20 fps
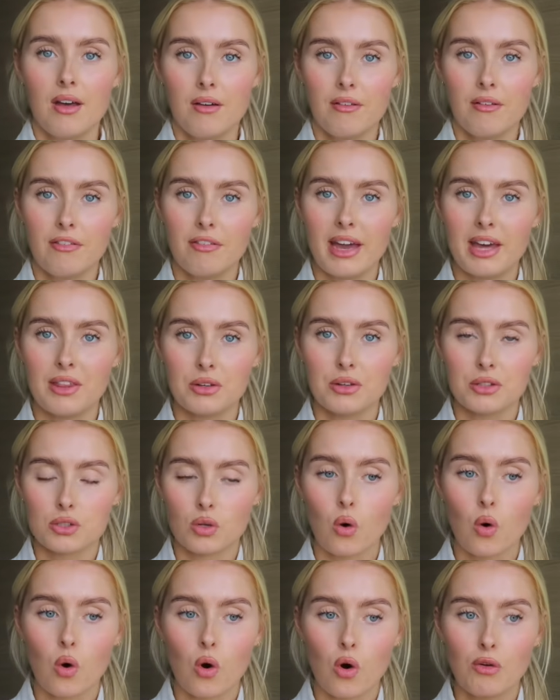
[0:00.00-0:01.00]
feathers
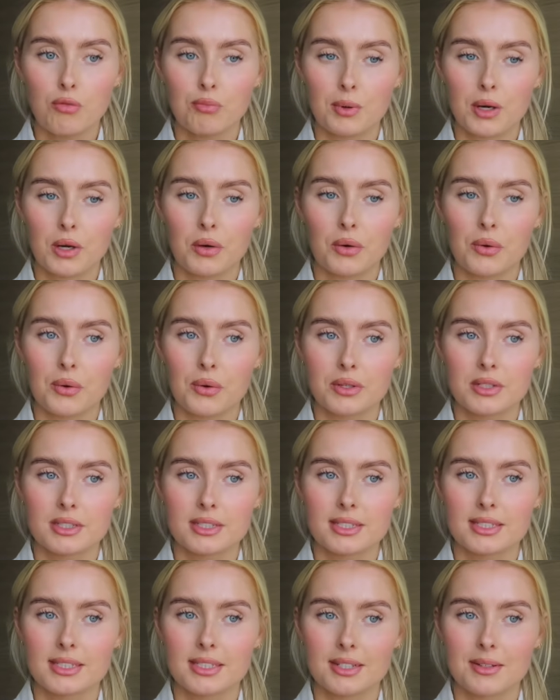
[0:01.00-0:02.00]
off
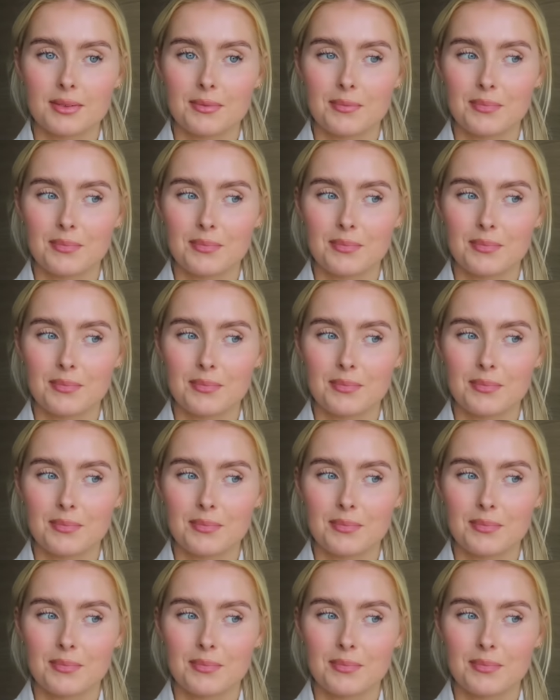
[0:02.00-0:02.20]
because